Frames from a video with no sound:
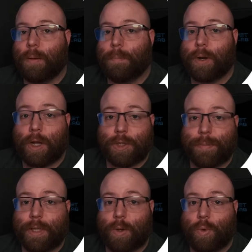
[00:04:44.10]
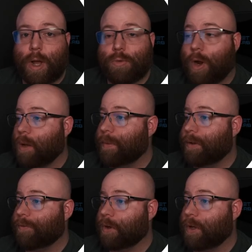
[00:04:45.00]
But ultimately, what I'd
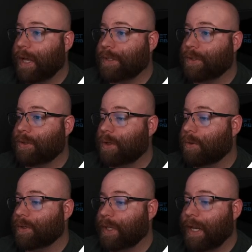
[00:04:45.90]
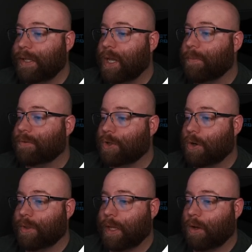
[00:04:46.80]
recommend for you guys to do is any type of
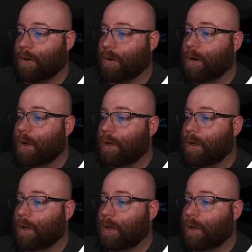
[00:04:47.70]
chart that you're